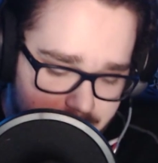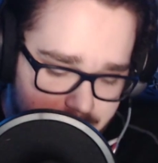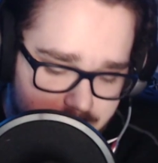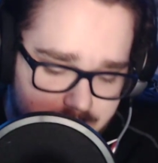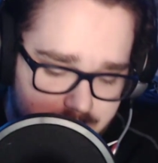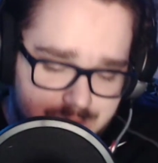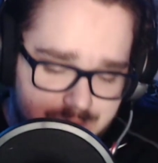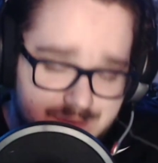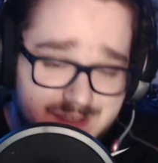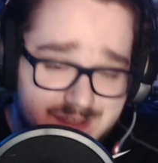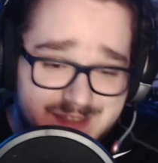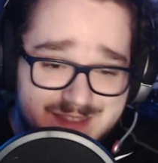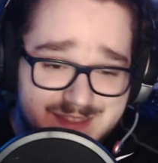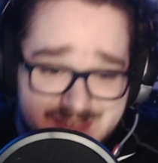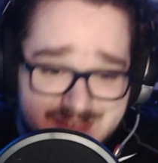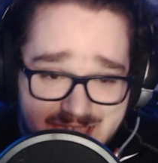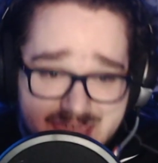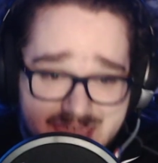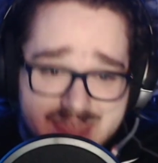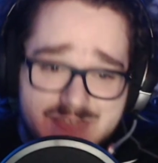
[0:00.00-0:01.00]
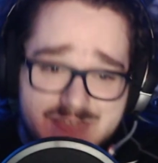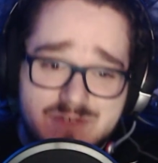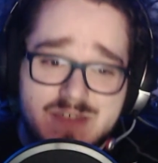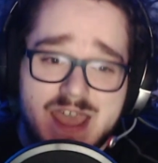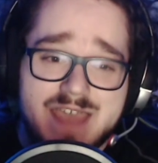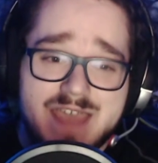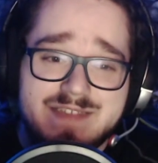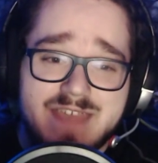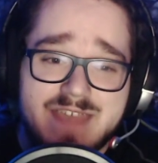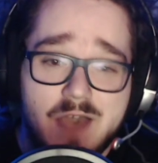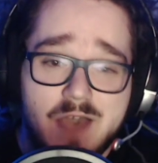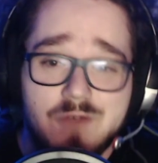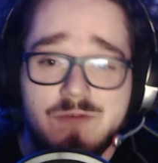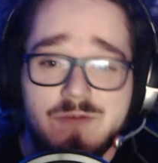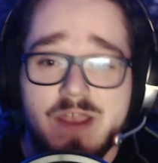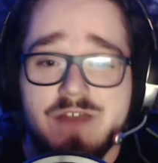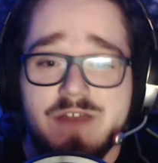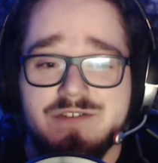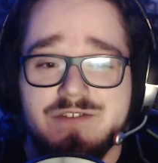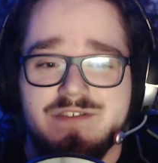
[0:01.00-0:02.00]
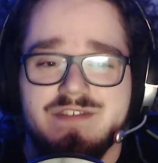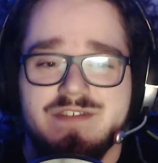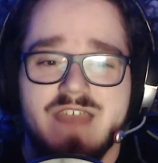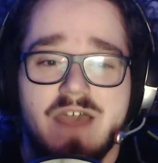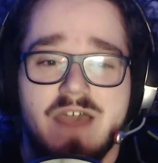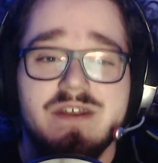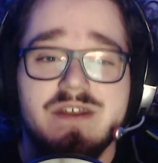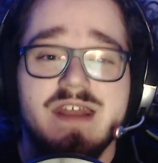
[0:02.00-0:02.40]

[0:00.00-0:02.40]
Today, you guys, Outriders is out.